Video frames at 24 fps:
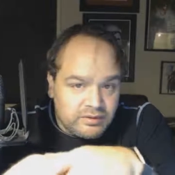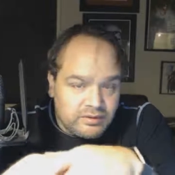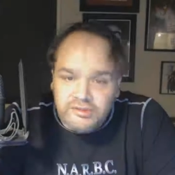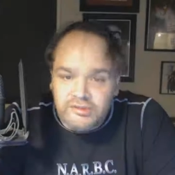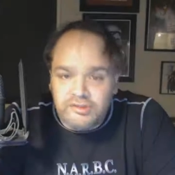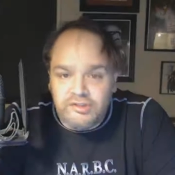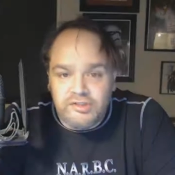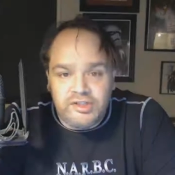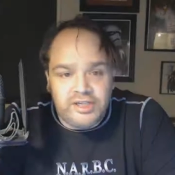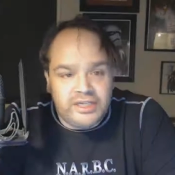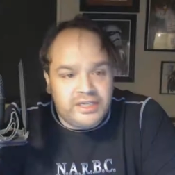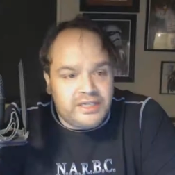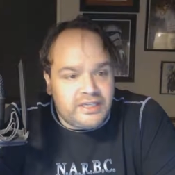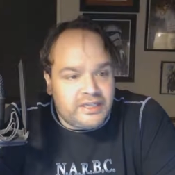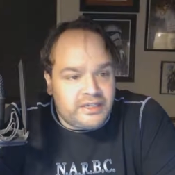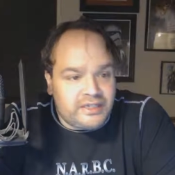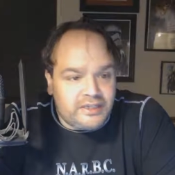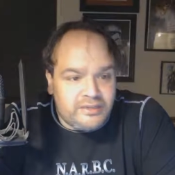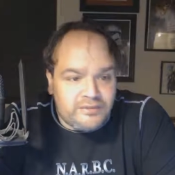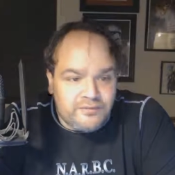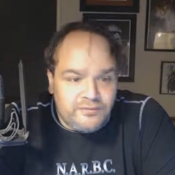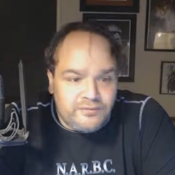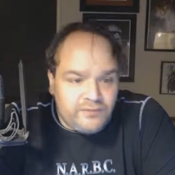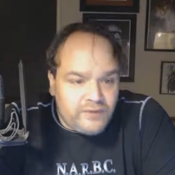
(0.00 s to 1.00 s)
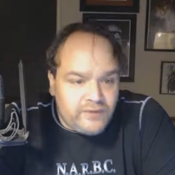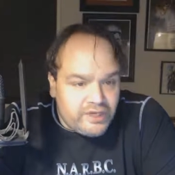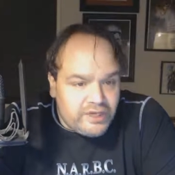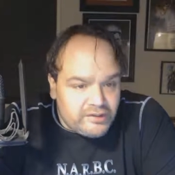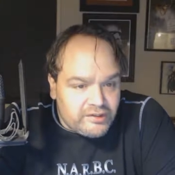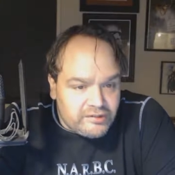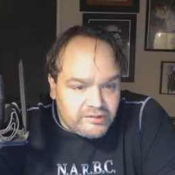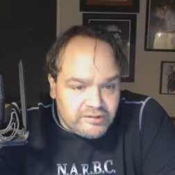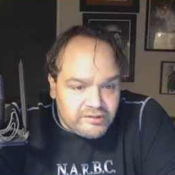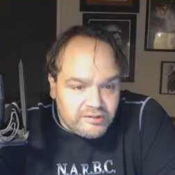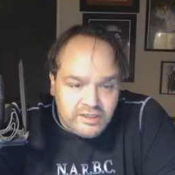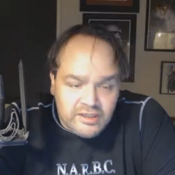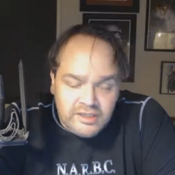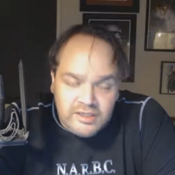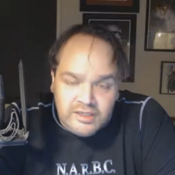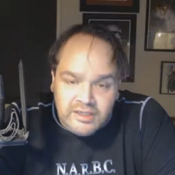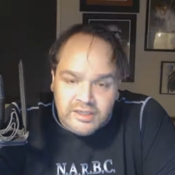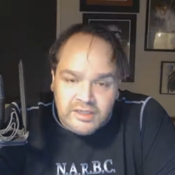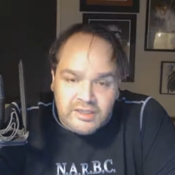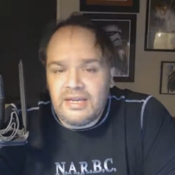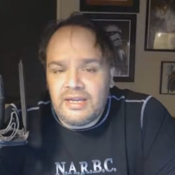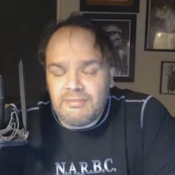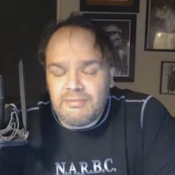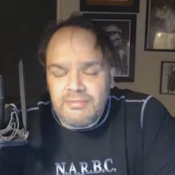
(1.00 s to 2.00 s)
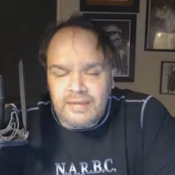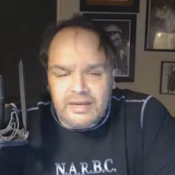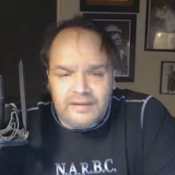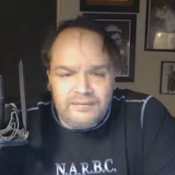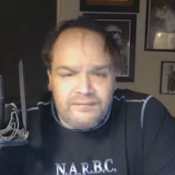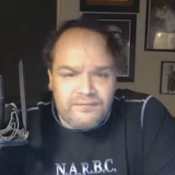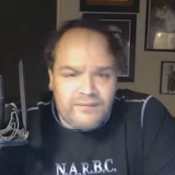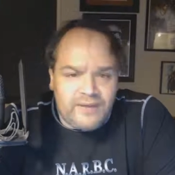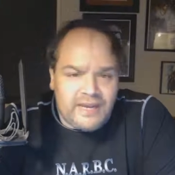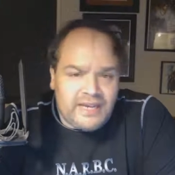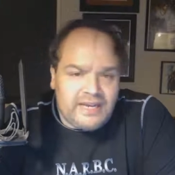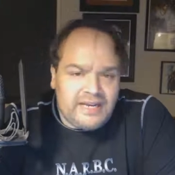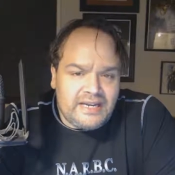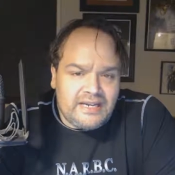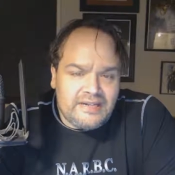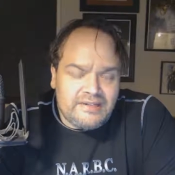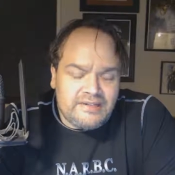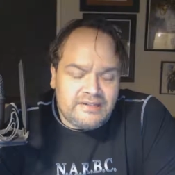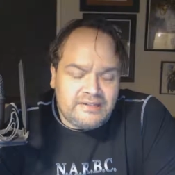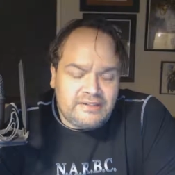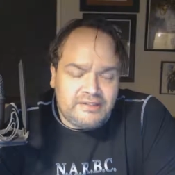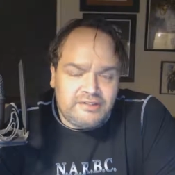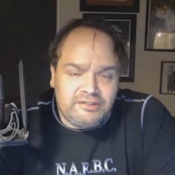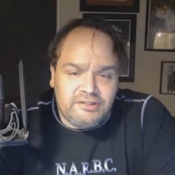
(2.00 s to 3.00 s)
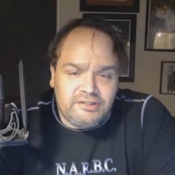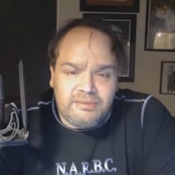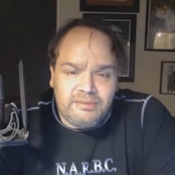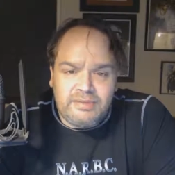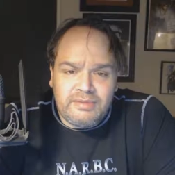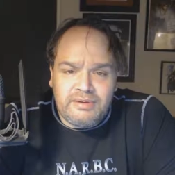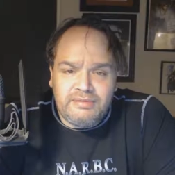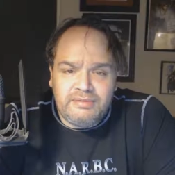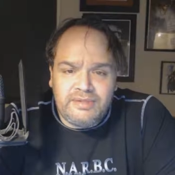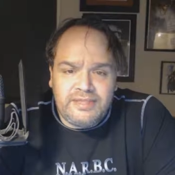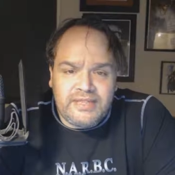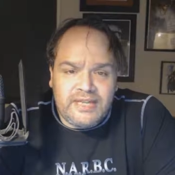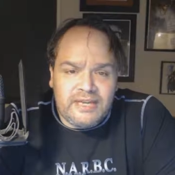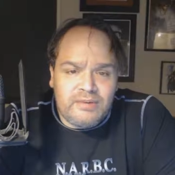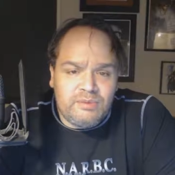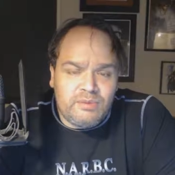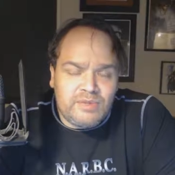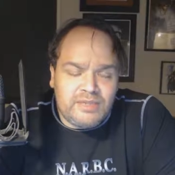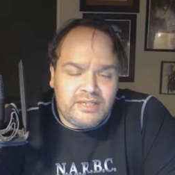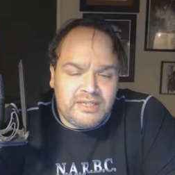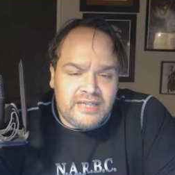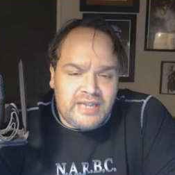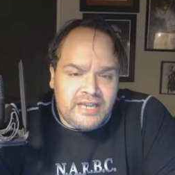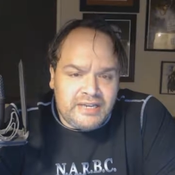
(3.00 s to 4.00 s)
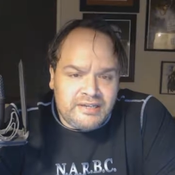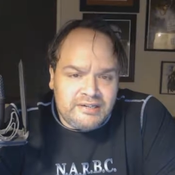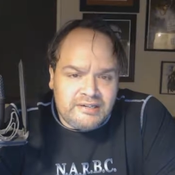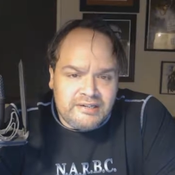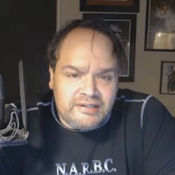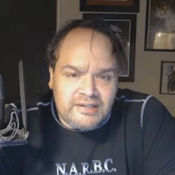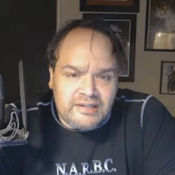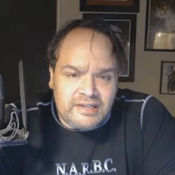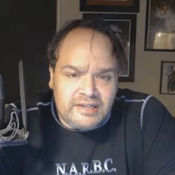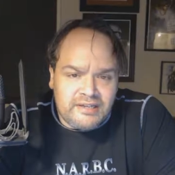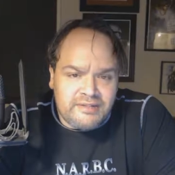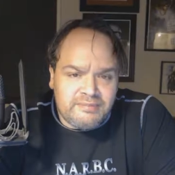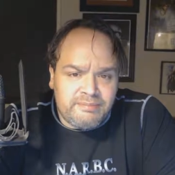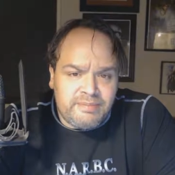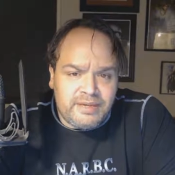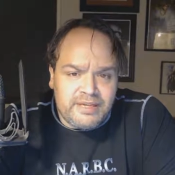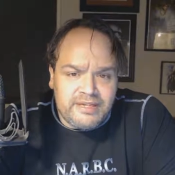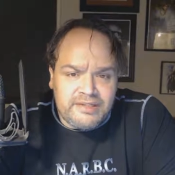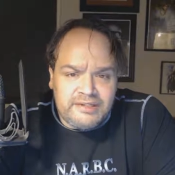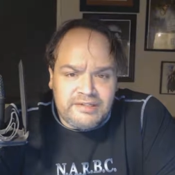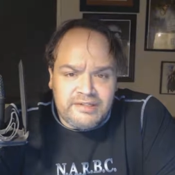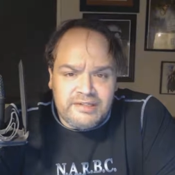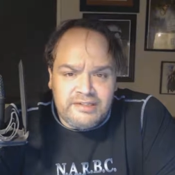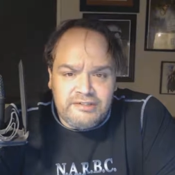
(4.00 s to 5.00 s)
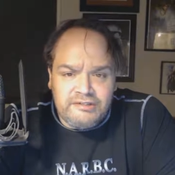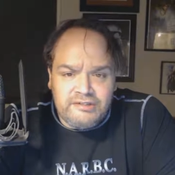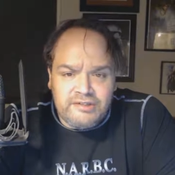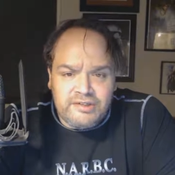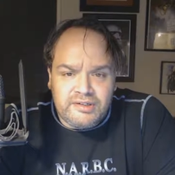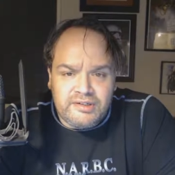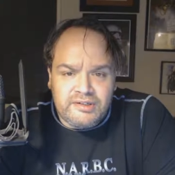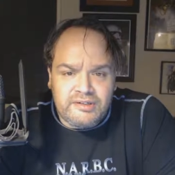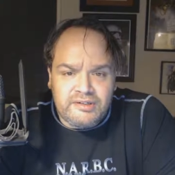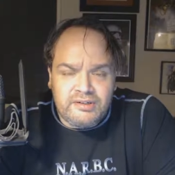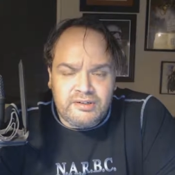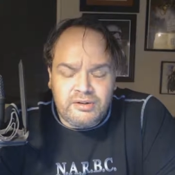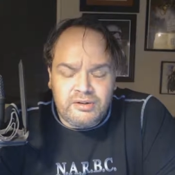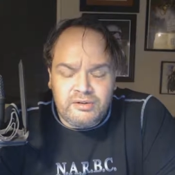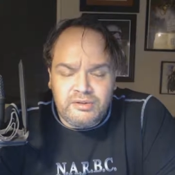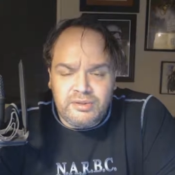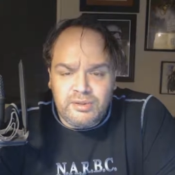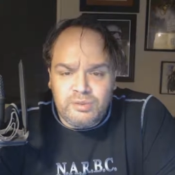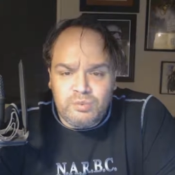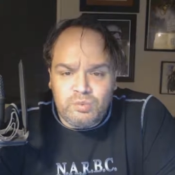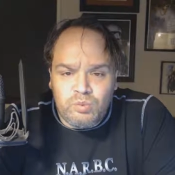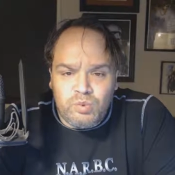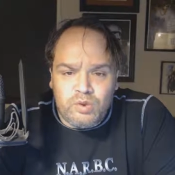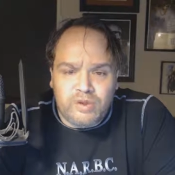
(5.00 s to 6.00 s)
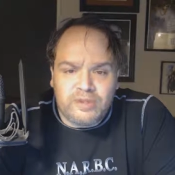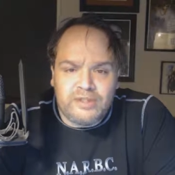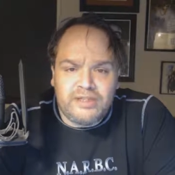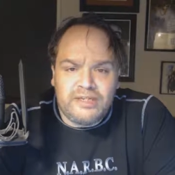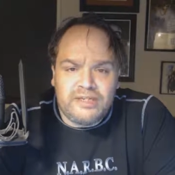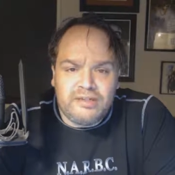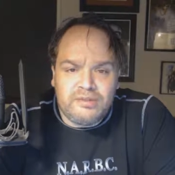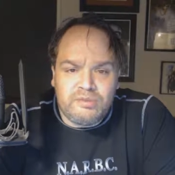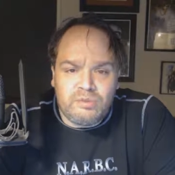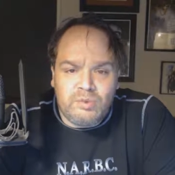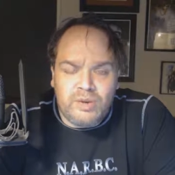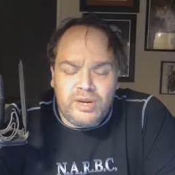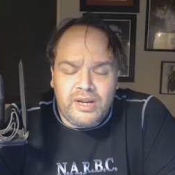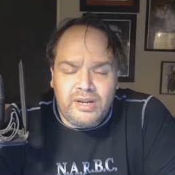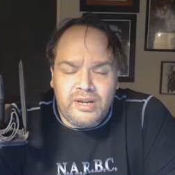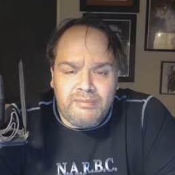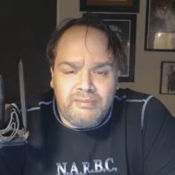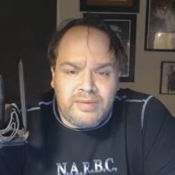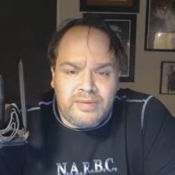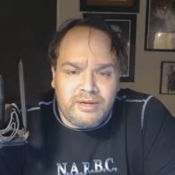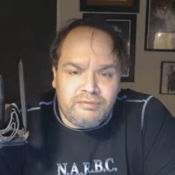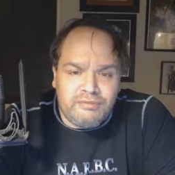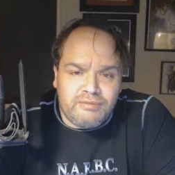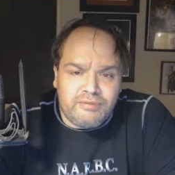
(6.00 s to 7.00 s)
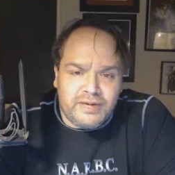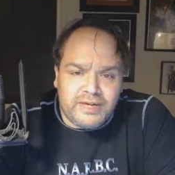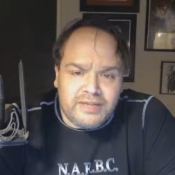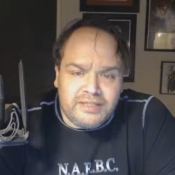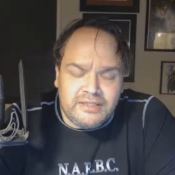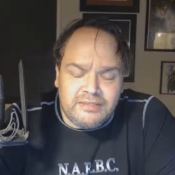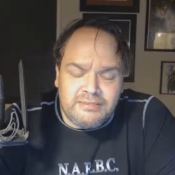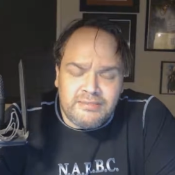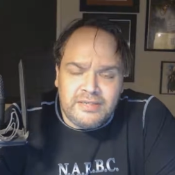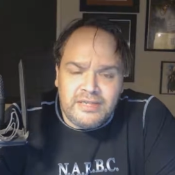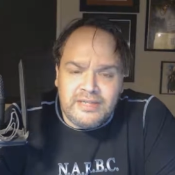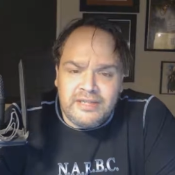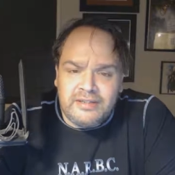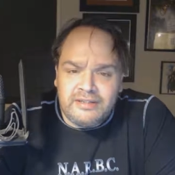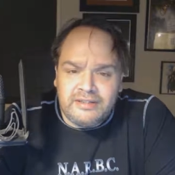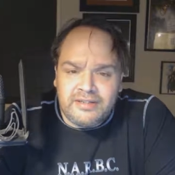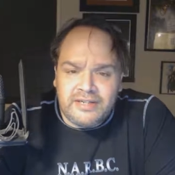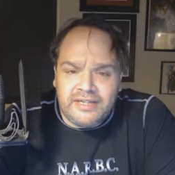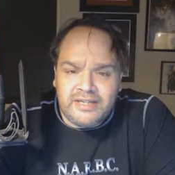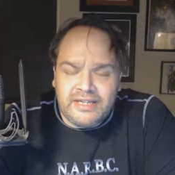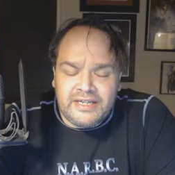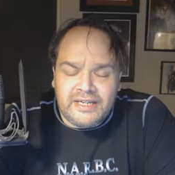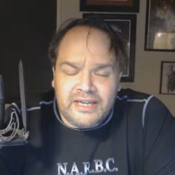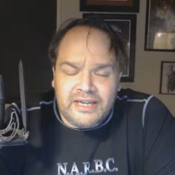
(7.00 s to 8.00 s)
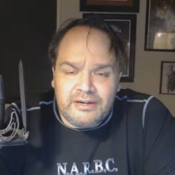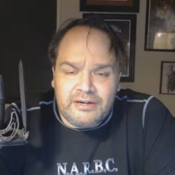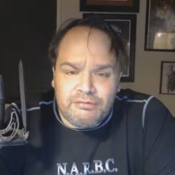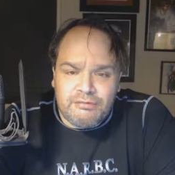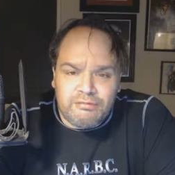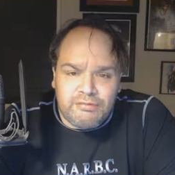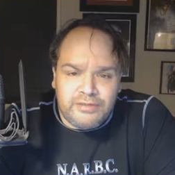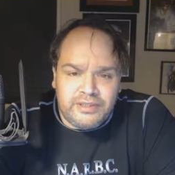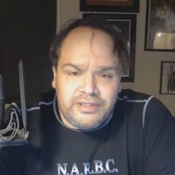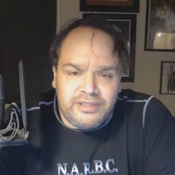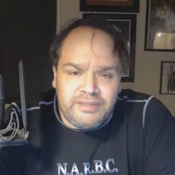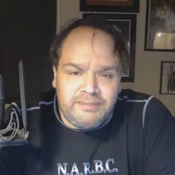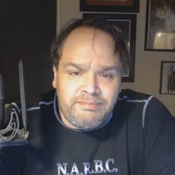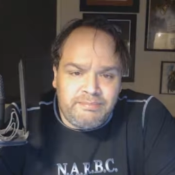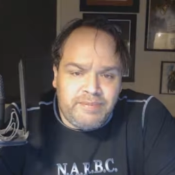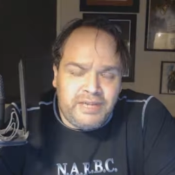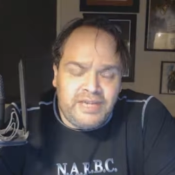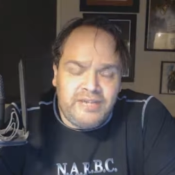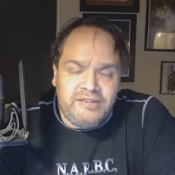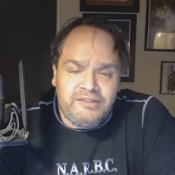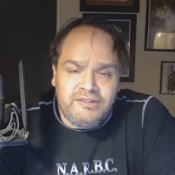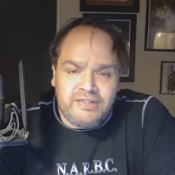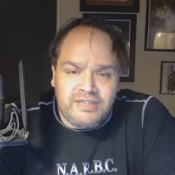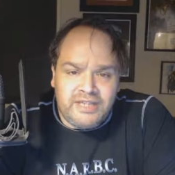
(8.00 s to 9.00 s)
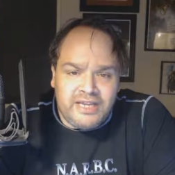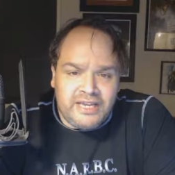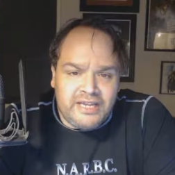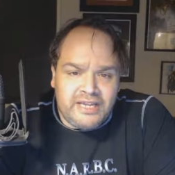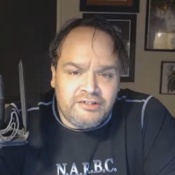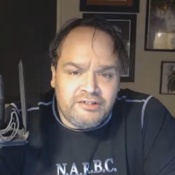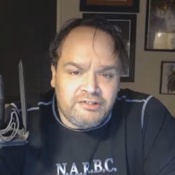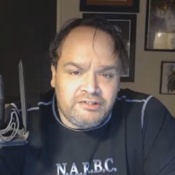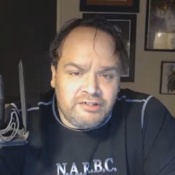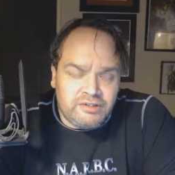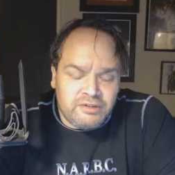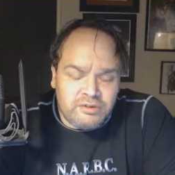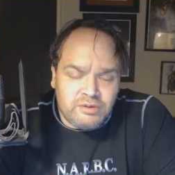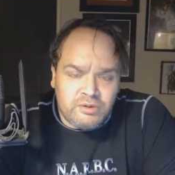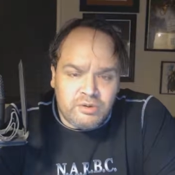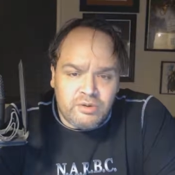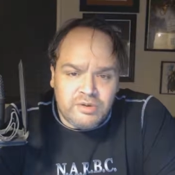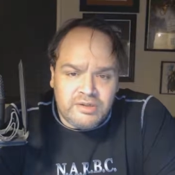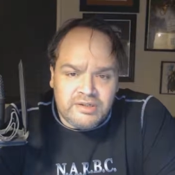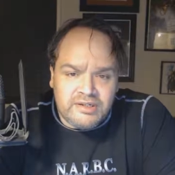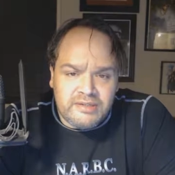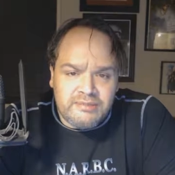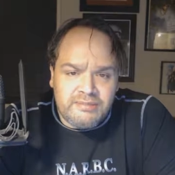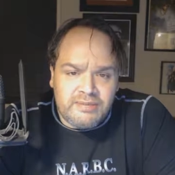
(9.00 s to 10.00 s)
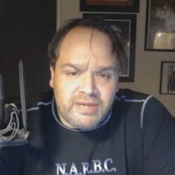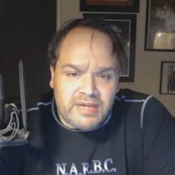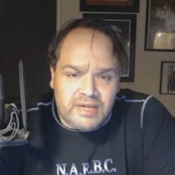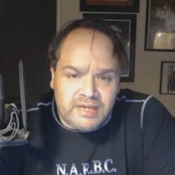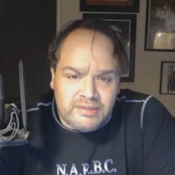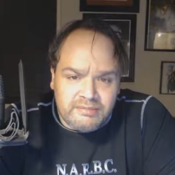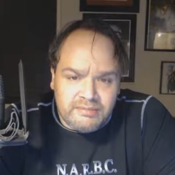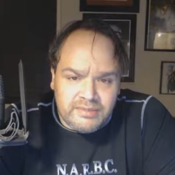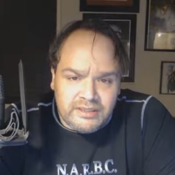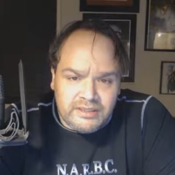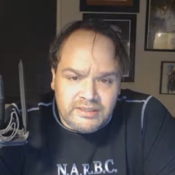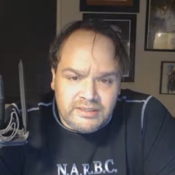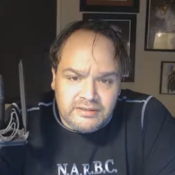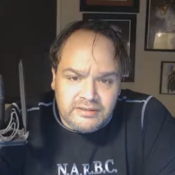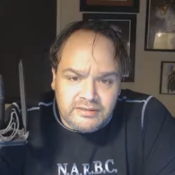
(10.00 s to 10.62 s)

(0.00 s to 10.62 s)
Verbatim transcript: chicken and fish, and my fat ass at the gym every day with an exercise bike seat just slowly working its way up my rectum like I got a really patient Angelo Corsi behind me.